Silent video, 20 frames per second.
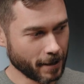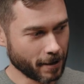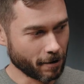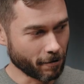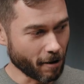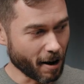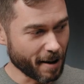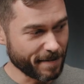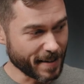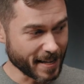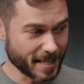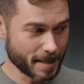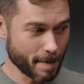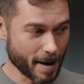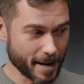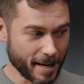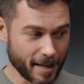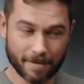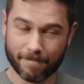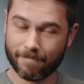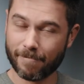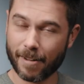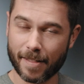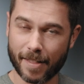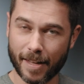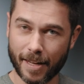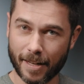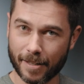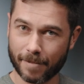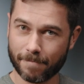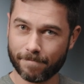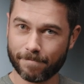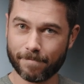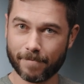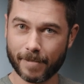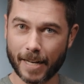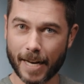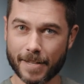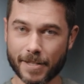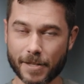All right, that's about it, I think.
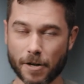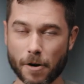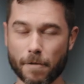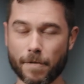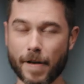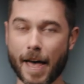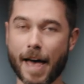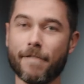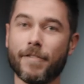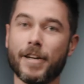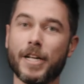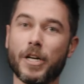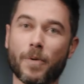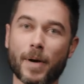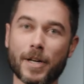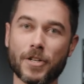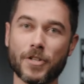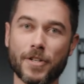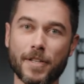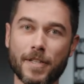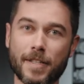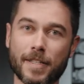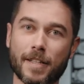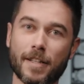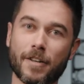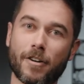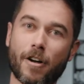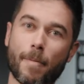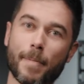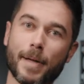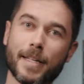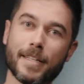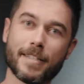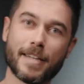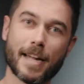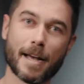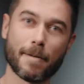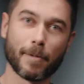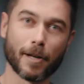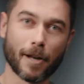Let us know if you have any questions in the comments
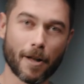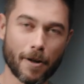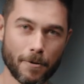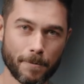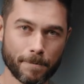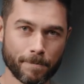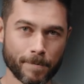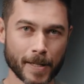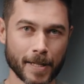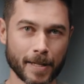down below.